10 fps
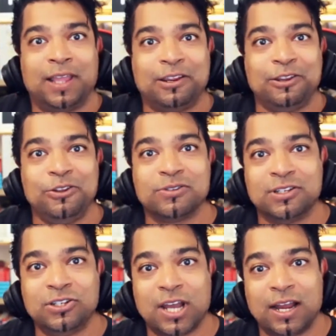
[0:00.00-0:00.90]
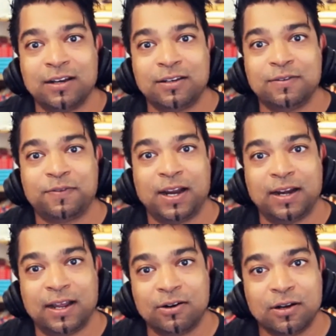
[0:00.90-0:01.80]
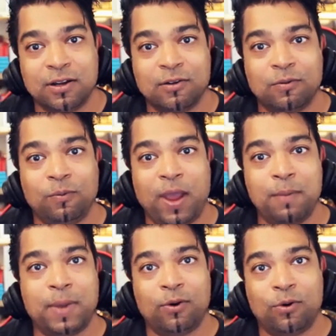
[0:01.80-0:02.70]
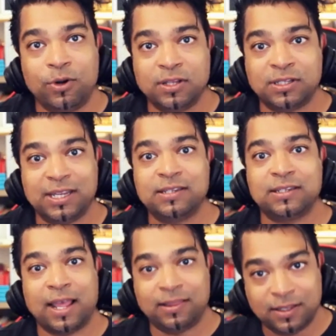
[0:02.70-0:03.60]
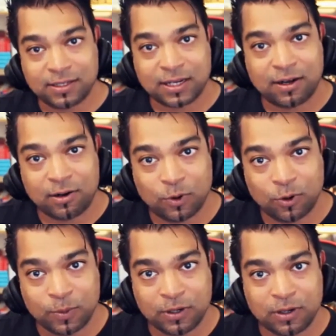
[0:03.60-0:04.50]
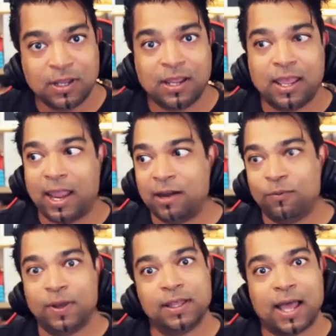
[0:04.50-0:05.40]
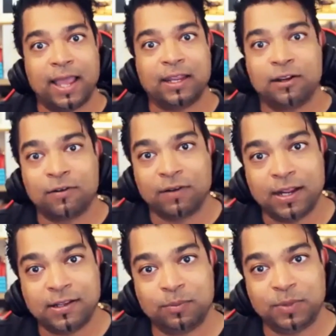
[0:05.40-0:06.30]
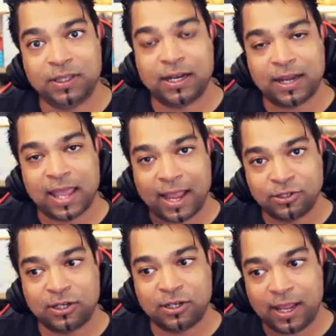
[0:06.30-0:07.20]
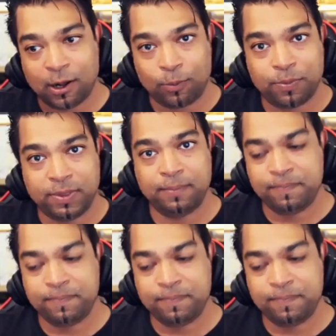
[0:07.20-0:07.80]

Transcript: use a chat to find out where my audience is at this current moment and whether I can create something that can actually help them,